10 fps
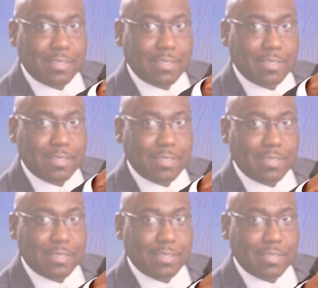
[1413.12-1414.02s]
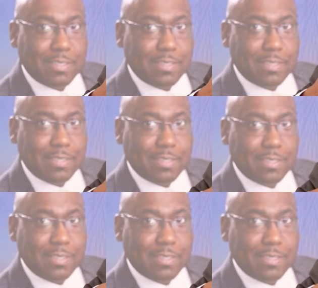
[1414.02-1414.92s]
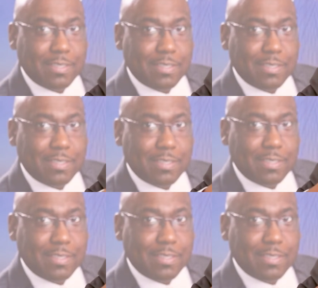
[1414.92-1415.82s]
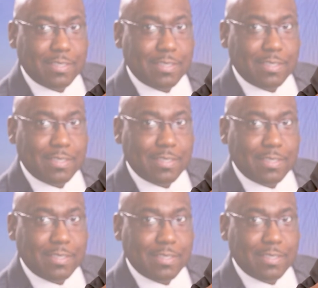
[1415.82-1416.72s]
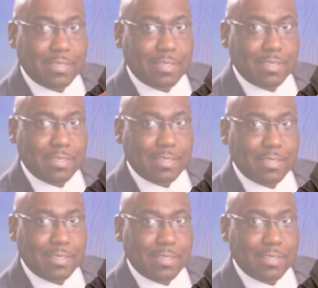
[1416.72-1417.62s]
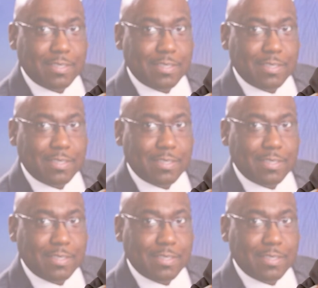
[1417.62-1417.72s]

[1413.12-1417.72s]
This person isn't speaking.